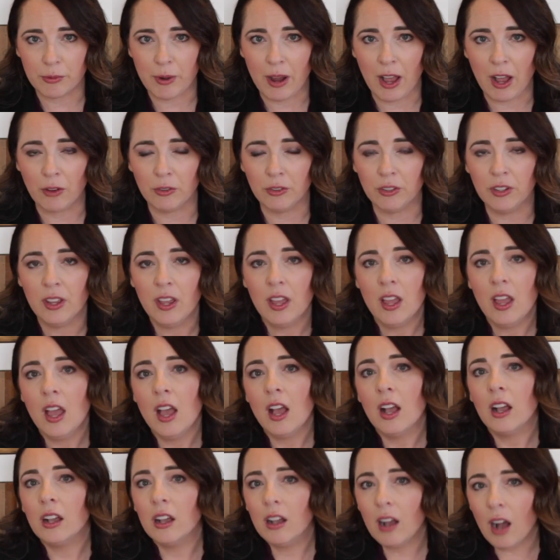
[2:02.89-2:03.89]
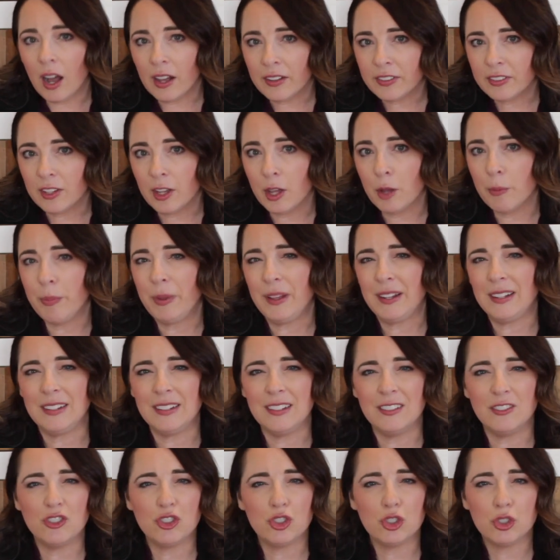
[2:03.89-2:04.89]
around gossip
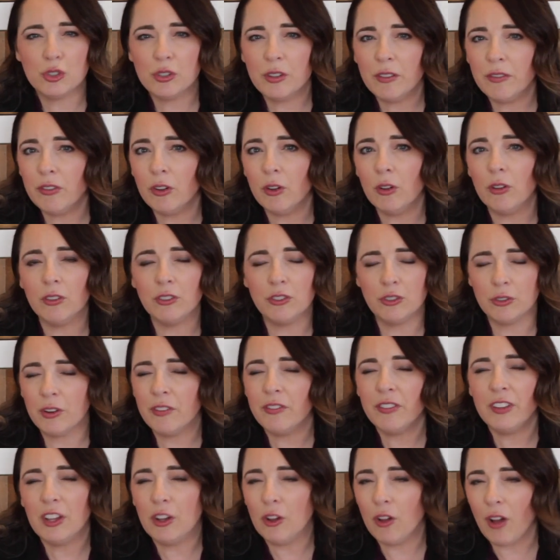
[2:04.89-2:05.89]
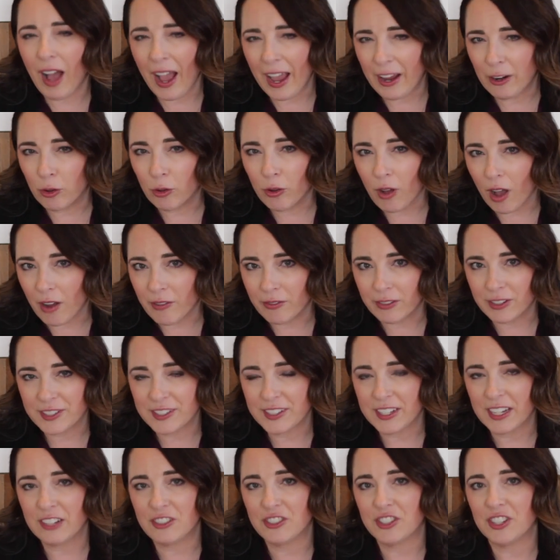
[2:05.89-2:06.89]
and trivial, trivial, idle
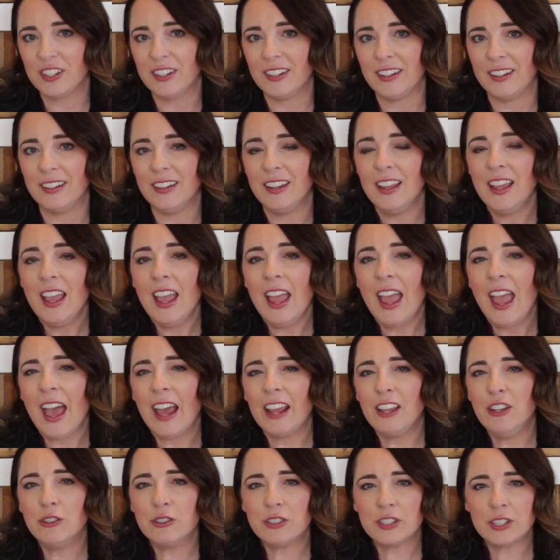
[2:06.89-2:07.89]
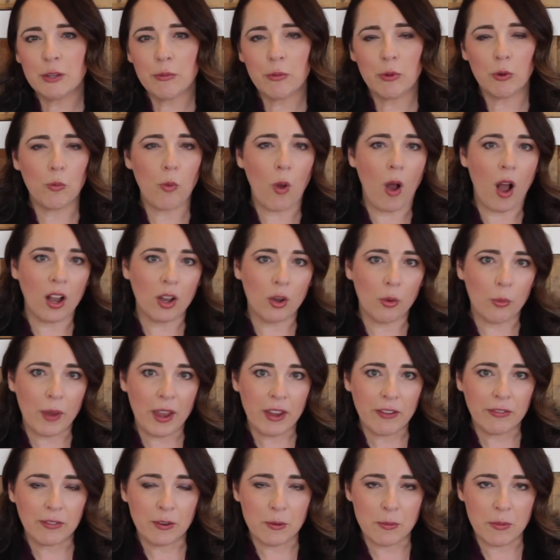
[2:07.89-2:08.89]
conversation. And I usually would walk
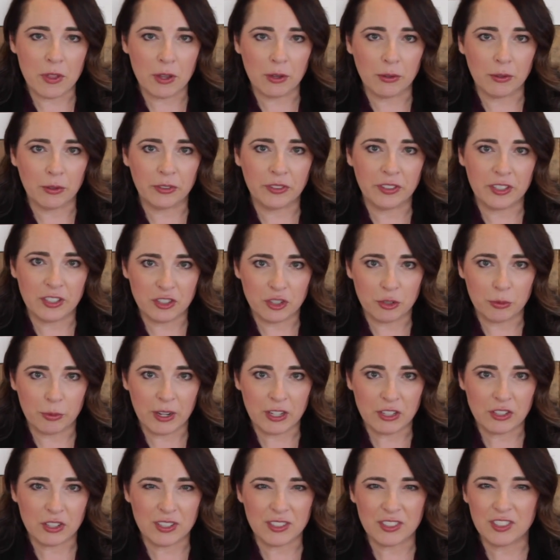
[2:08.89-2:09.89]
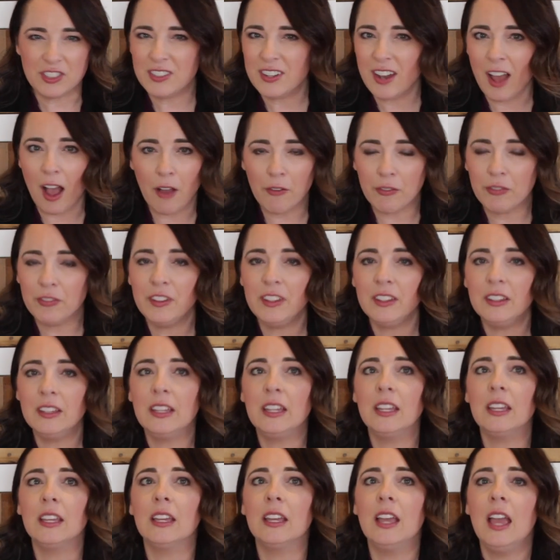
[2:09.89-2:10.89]
away from those situations not
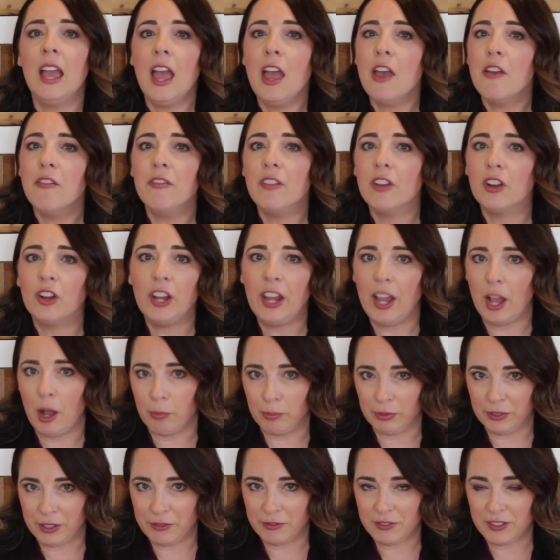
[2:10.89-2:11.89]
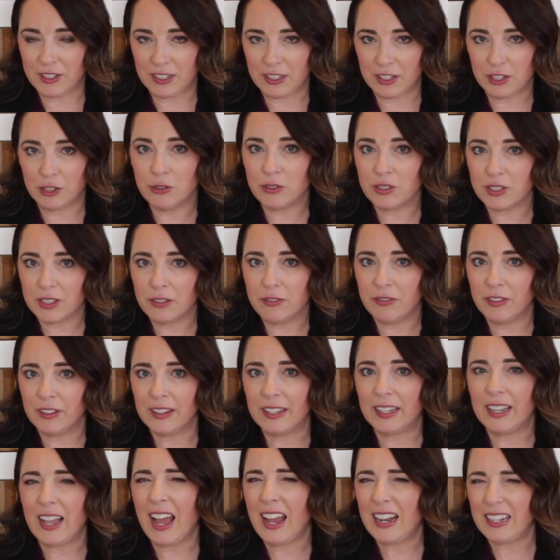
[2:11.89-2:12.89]
feeling very uplifted, usually
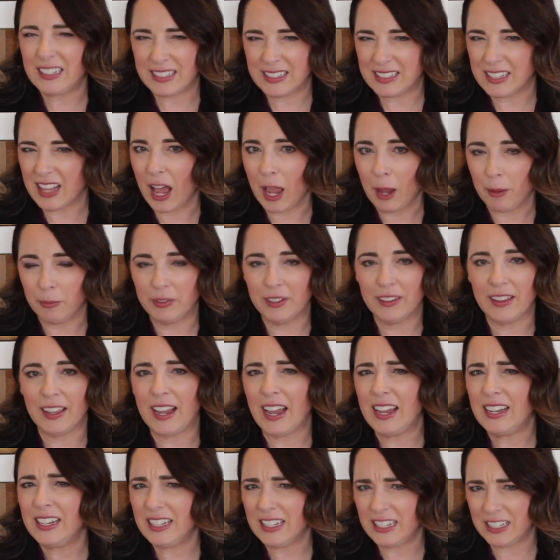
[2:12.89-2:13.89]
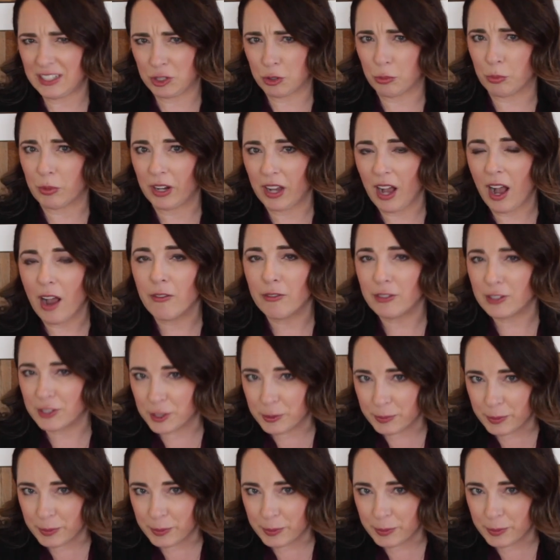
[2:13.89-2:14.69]
feeling kind of slimed, like I needed to recover